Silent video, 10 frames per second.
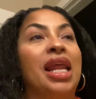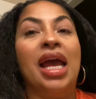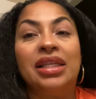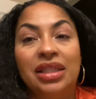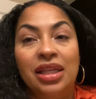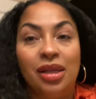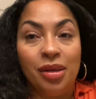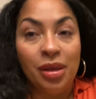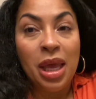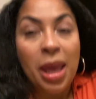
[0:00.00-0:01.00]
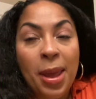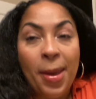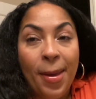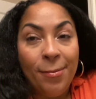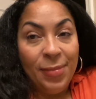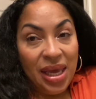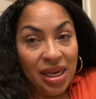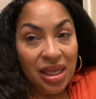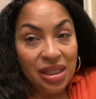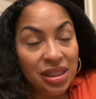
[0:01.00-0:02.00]
last little
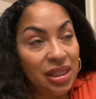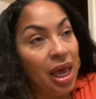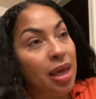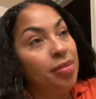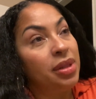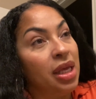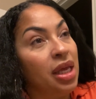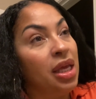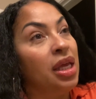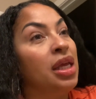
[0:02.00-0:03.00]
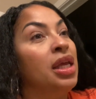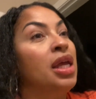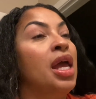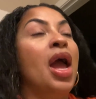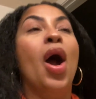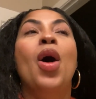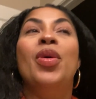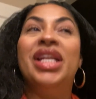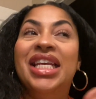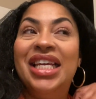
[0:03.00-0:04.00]
minute type thing. Oh,
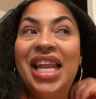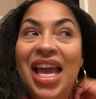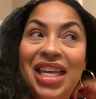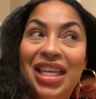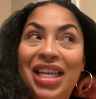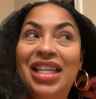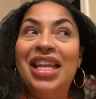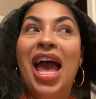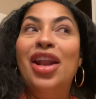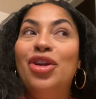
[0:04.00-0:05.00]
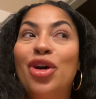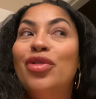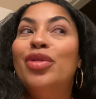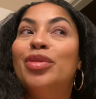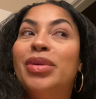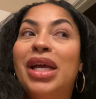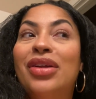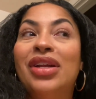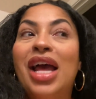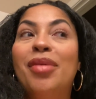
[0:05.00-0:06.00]
and then like, I don't know if he was playing
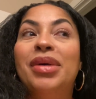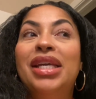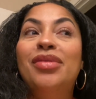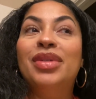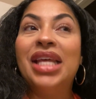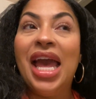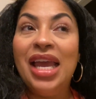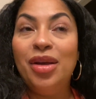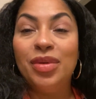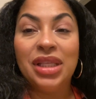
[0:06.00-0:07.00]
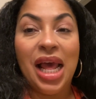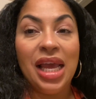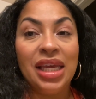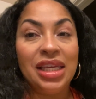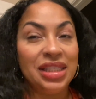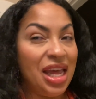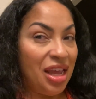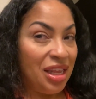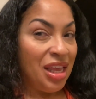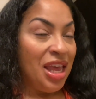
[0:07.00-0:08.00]
or not, but he was like, is
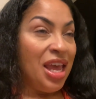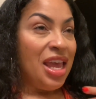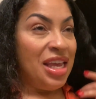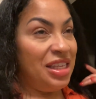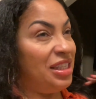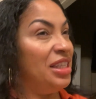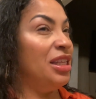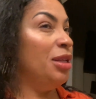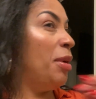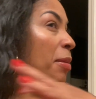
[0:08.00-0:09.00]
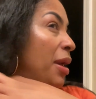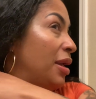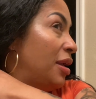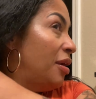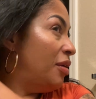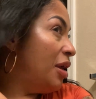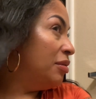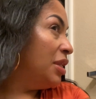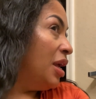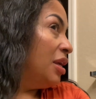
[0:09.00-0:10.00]
that, he said something about my hair and I
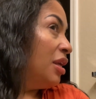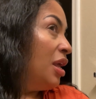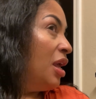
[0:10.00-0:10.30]
was like,